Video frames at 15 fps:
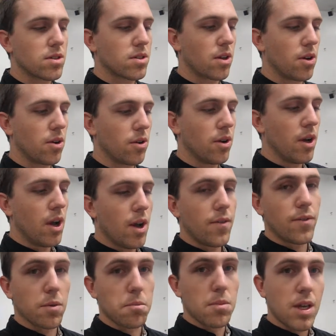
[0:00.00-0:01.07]
So
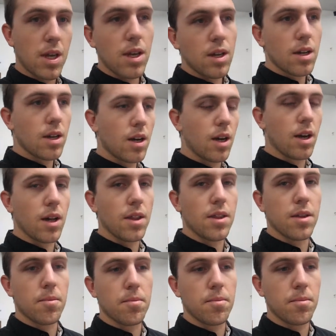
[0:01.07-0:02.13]
for me, uh,
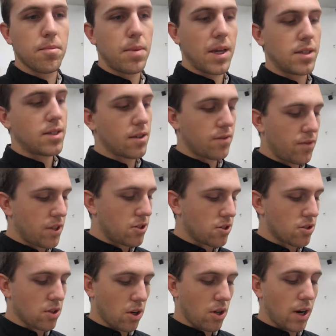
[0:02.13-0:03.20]
the basic
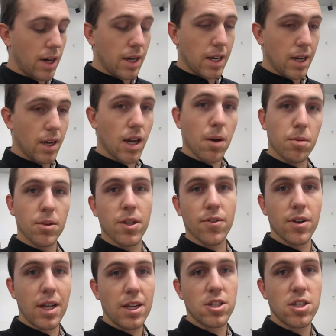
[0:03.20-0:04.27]
features are I need a couple
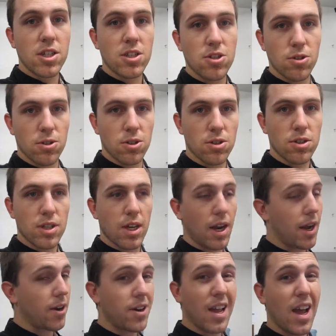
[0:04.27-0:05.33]
different HD tuners, and I
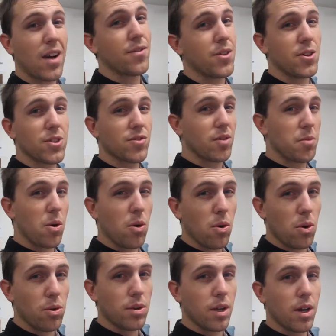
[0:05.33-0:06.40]
already have those from
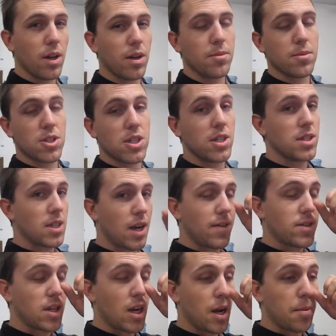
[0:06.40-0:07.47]
old uh, machines that I've
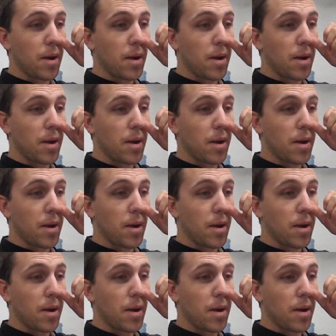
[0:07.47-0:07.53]
set up.